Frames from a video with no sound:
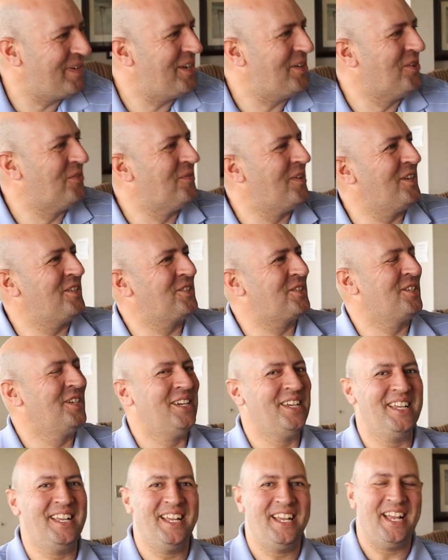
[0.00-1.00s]
be almost,
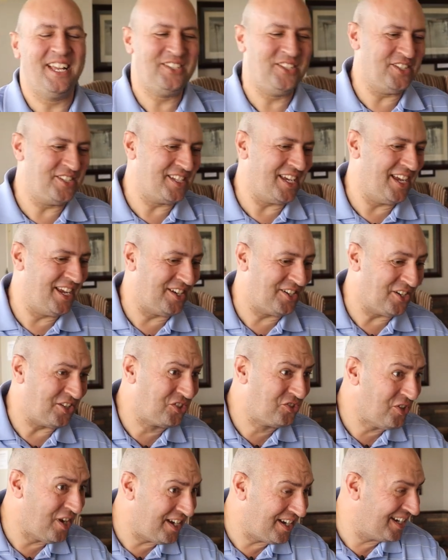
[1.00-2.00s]
as you say,
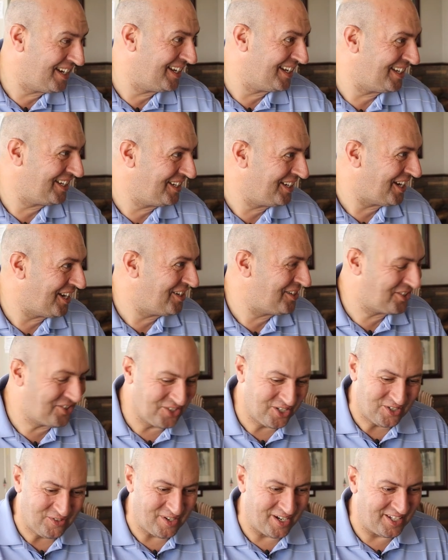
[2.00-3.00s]
adrenaline. You know, you
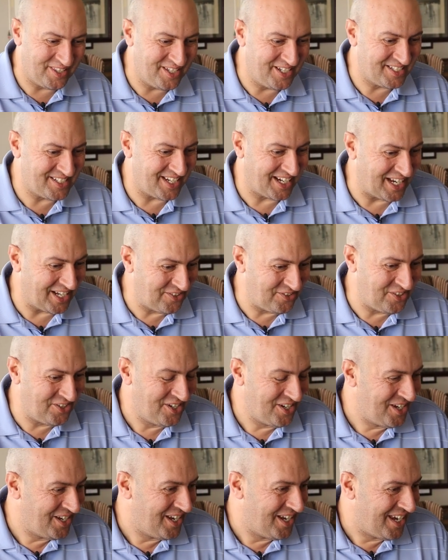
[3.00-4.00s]
talk about things like
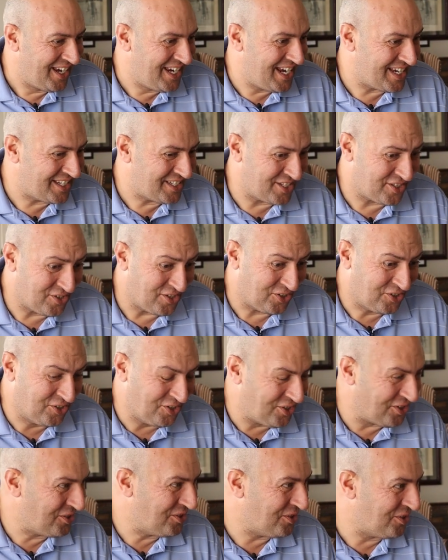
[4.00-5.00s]
adrenaline. Yes, it's not
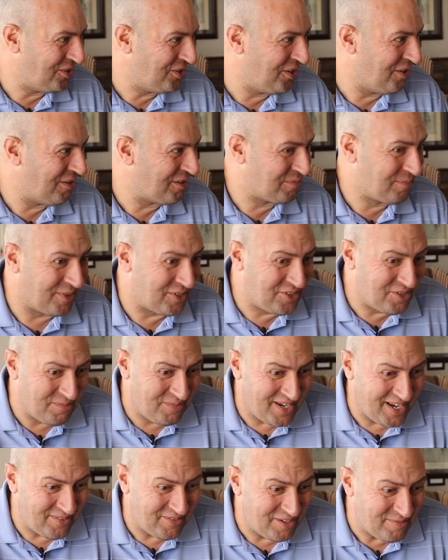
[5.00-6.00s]
good on your nerves, but to
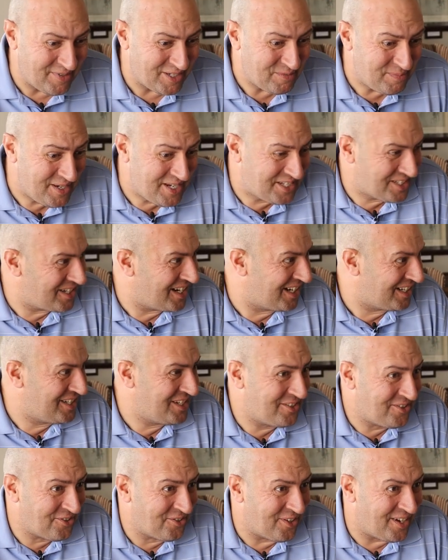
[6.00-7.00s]
be able, it must be
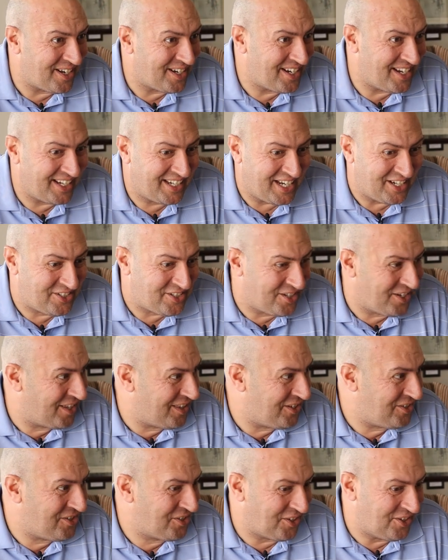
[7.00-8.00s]
exciting to ride like that, to know
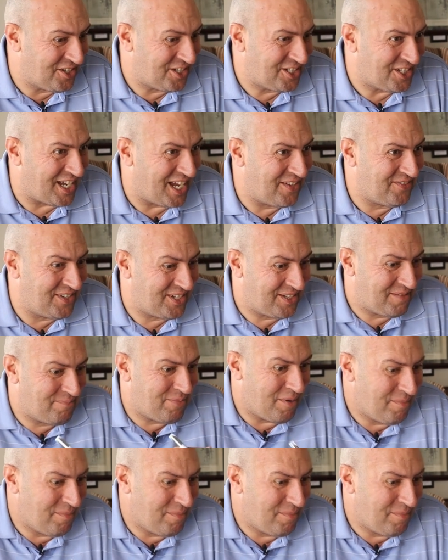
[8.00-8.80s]
that you've got to time it,